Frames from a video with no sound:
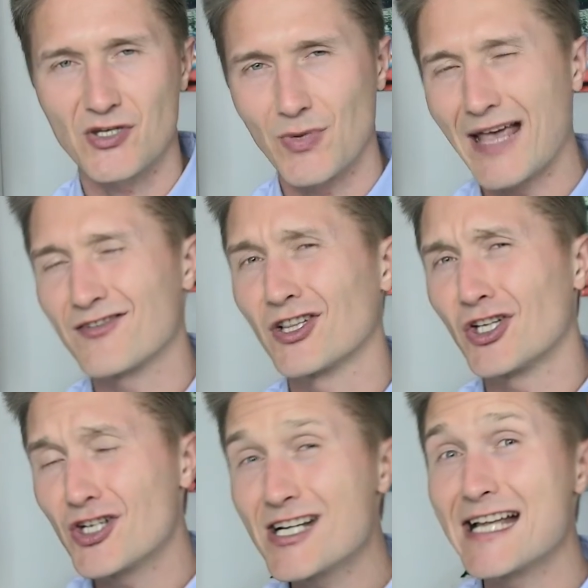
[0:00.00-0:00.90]
we haven't
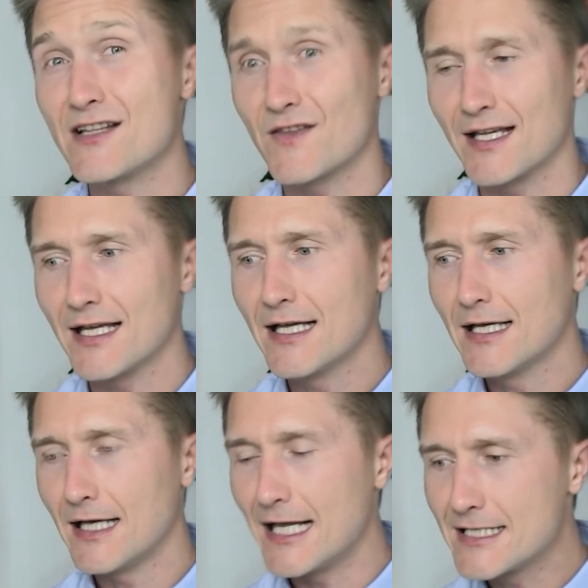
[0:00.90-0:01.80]
learned
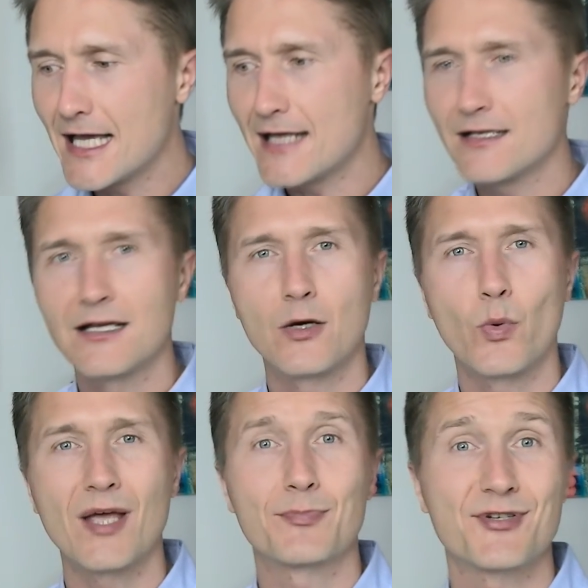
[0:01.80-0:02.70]
anything. And then
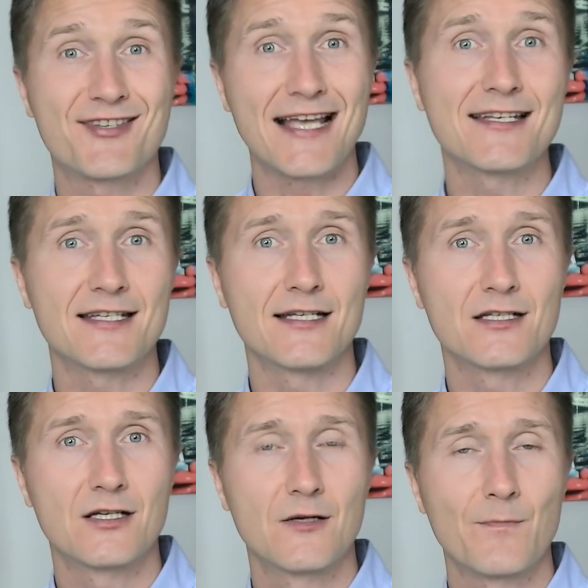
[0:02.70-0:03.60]
we are presented
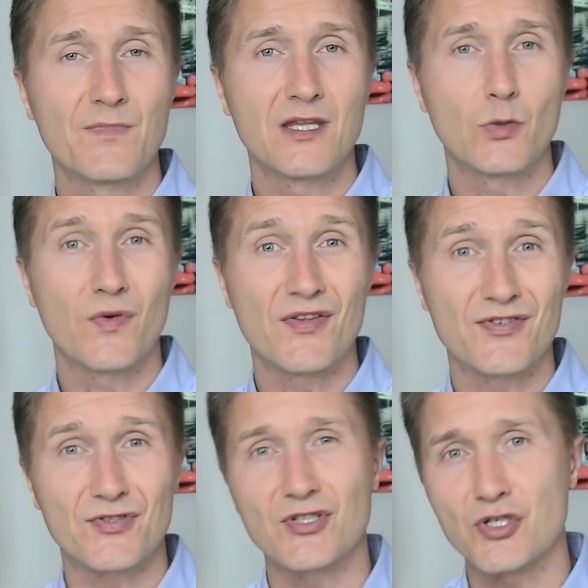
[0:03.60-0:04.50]
with a
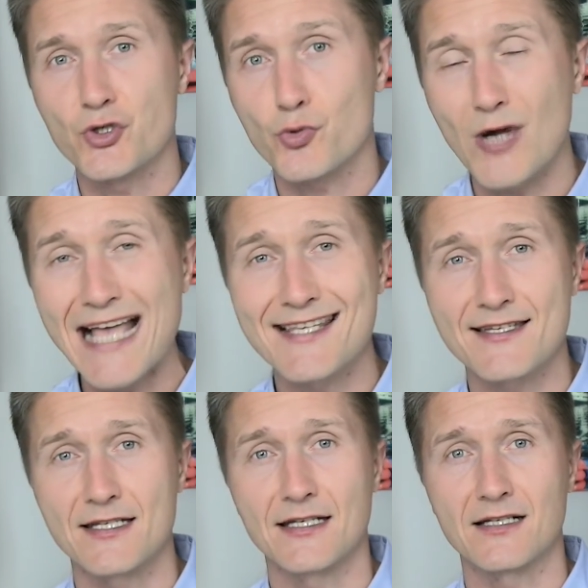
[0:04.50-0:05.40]
certain
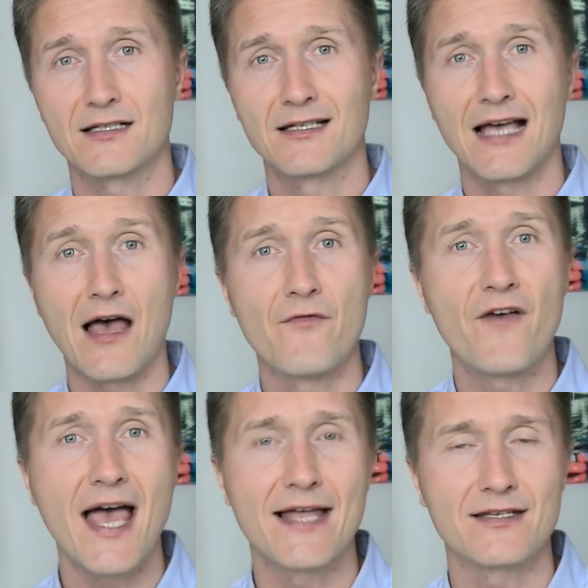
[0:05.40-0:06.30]
drastic
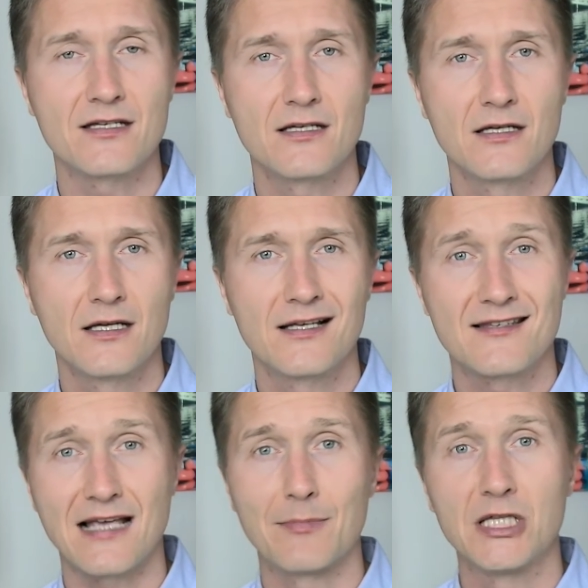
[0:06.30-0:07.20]
event,
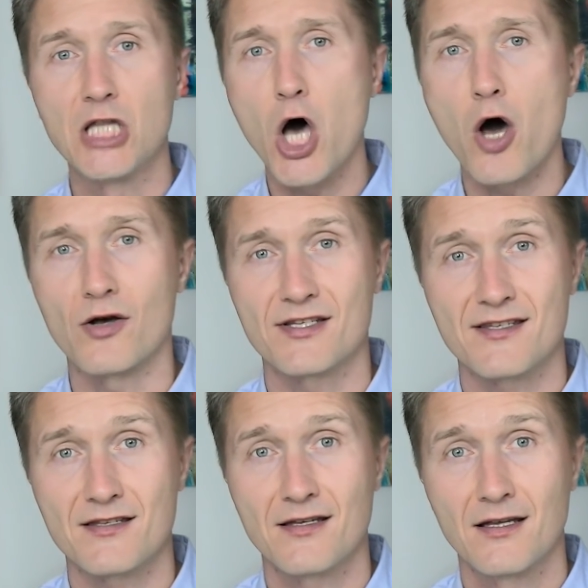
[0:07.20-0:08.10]
some
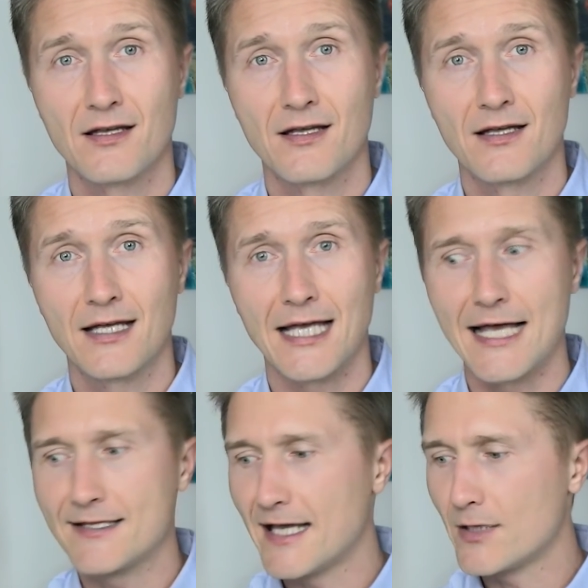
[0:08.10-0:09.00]
loss,
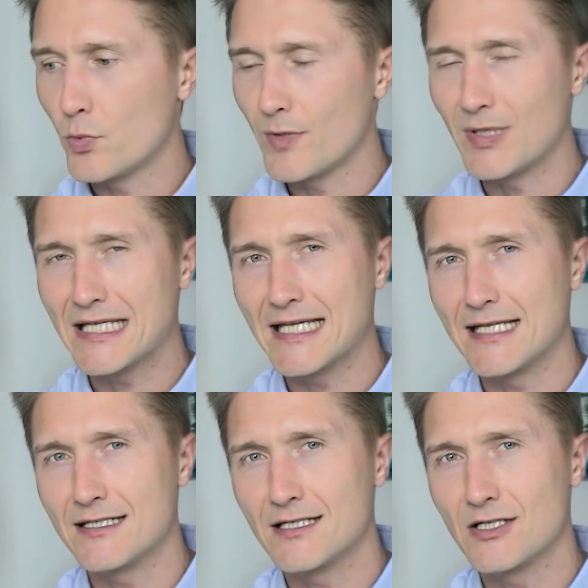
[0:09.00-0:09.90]
and then we
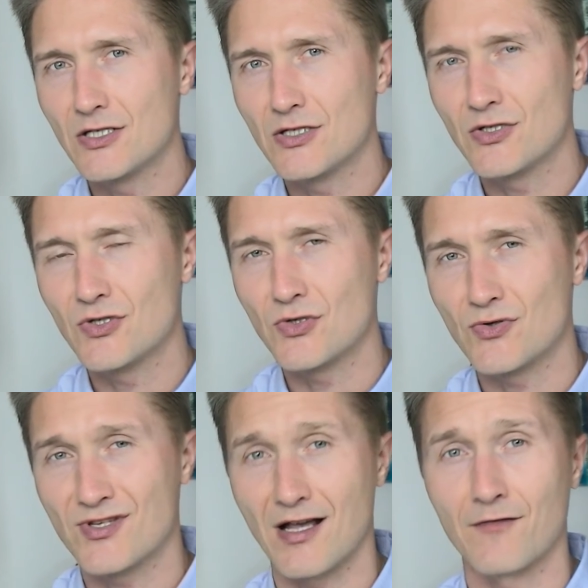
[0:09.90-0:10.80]
begin to
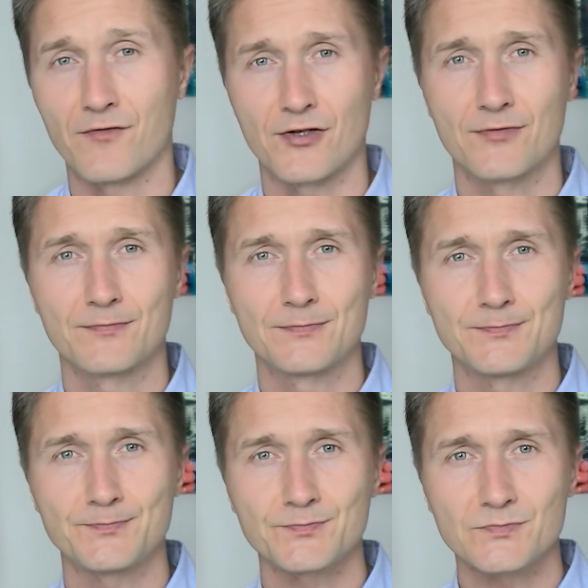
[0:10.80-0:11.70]
suffer.
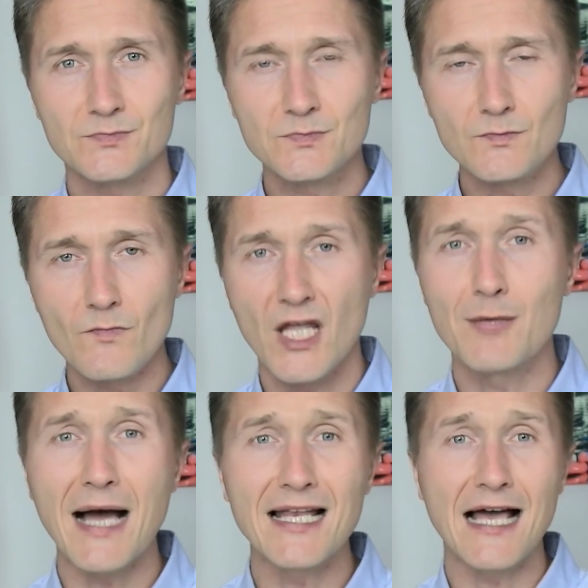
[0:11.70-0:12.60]
In
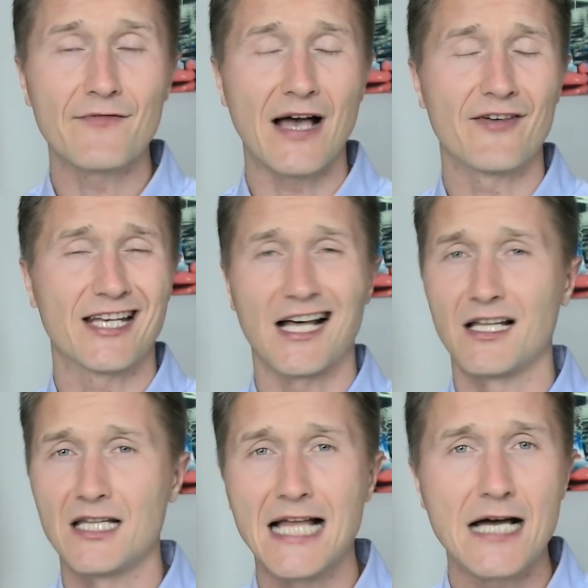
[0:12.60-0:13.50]
my life, I've had a
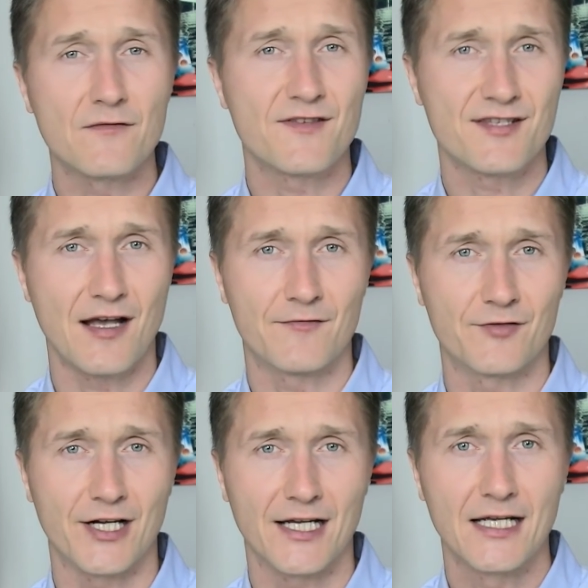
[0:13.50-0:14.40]
lot of
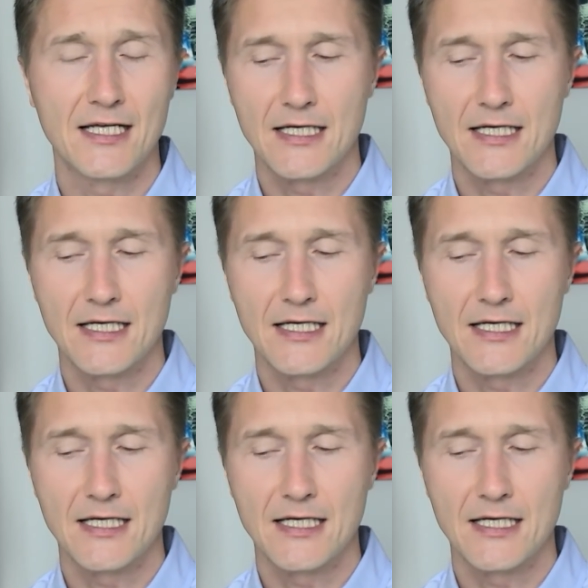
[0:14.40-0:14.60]
suffering.